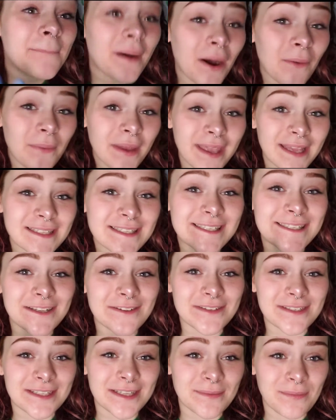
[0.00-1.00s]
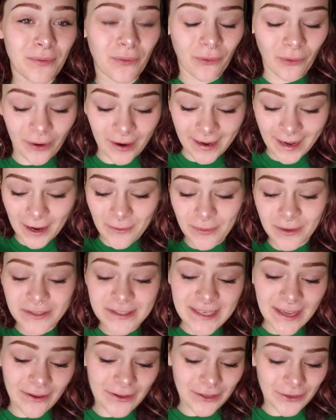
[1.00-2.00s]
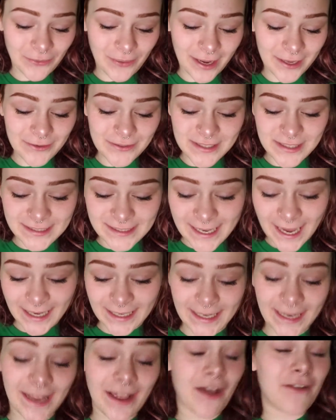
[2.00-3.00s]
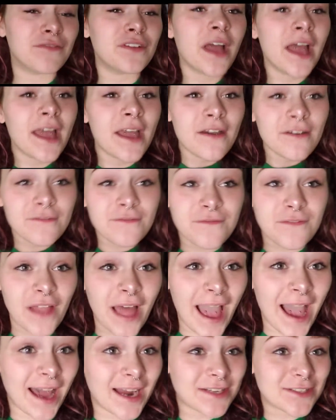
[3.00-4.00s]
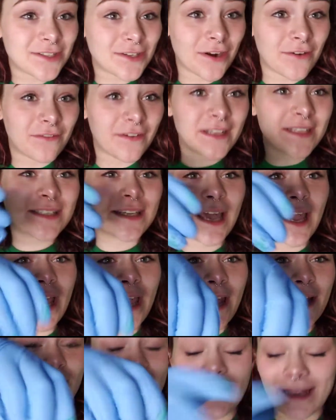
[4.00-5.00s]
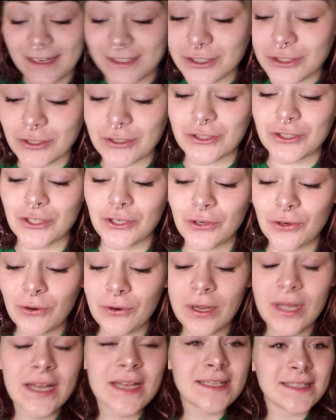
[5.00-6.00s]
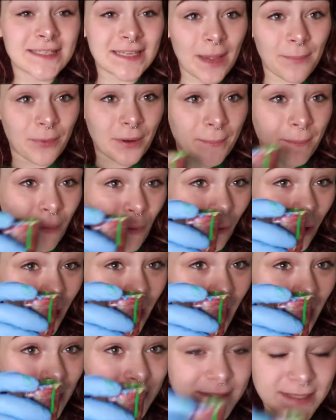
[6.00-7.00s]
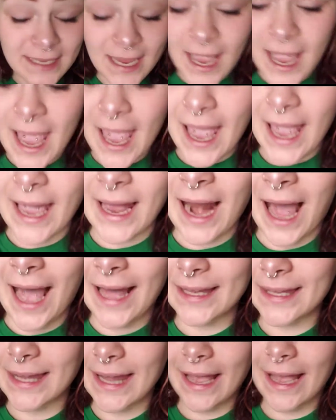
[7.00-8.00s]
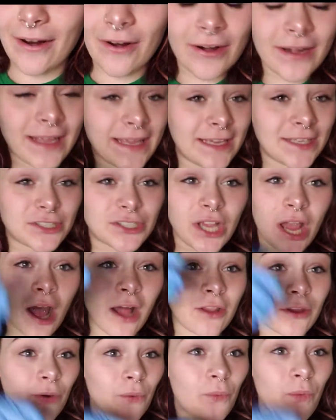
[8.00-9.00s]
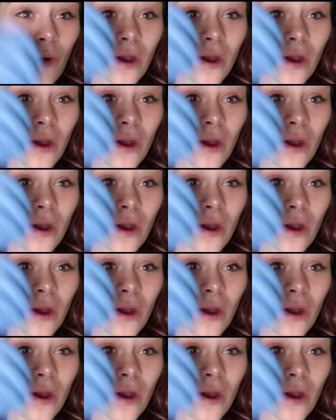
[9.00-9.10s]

but we can still see the pour. And I will tell you, I used the technique of flat on a surface and into 2 separate pour cups. And I layered each color